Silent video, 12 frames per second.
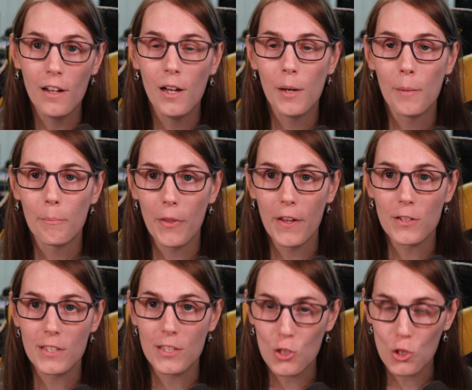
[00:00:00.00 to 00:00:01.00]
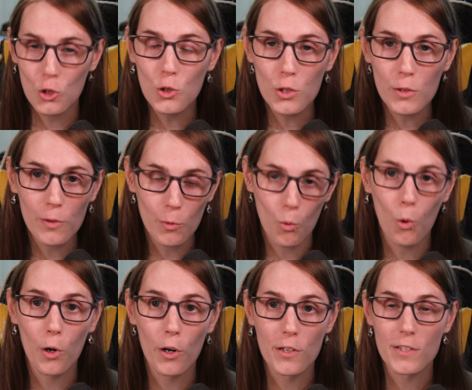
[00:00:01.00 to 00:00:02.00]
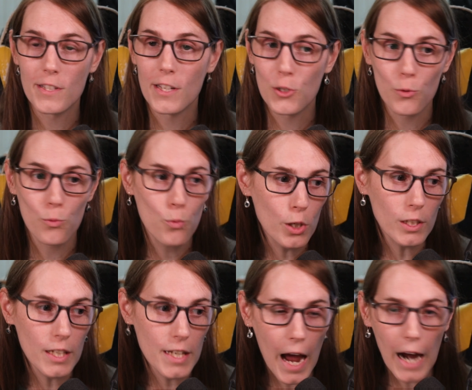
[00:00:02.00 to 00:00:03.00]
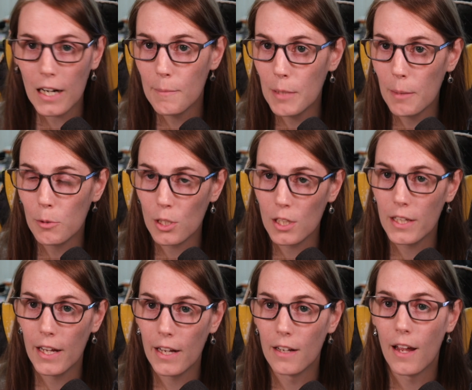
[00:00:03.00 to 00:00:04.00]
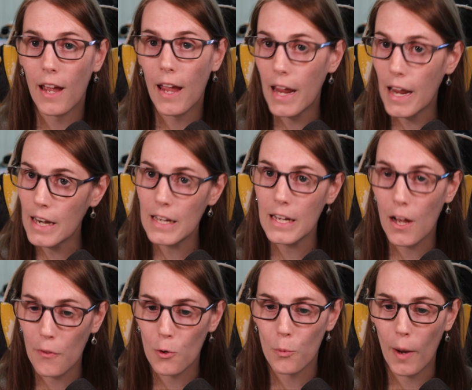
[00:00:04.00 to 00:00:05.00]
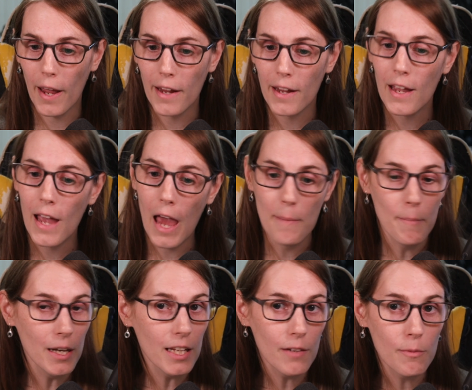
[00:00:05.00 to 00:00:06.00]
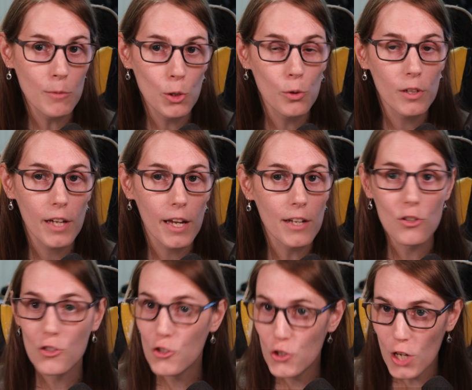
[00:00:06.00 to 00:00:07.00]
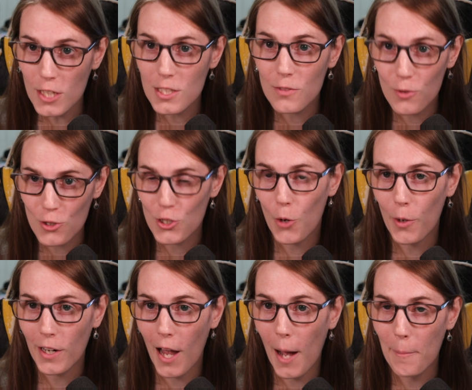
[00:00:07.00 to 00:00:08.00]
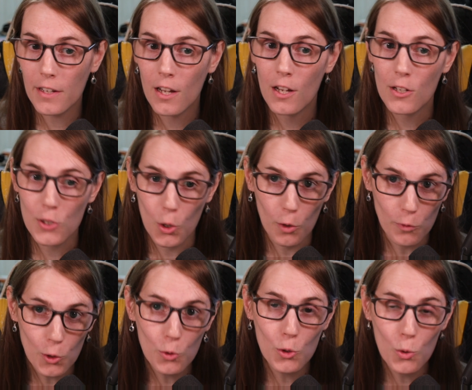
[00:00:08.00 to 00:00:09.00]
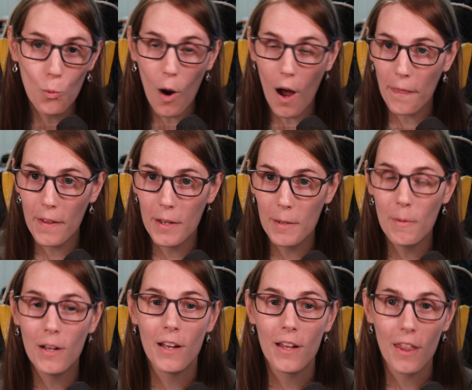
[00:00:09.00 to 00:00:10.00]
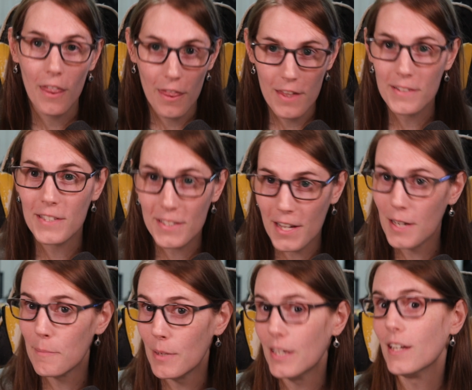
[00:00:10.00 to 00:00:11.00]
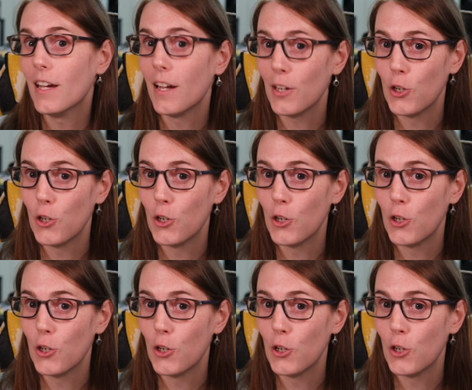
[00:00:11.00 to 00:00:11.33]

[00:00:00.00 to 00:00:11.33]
but there's exclusive rewards that you're really not going to be able to get any other way. And many of them you can get just for showing up. So if you do want them, this is going to be your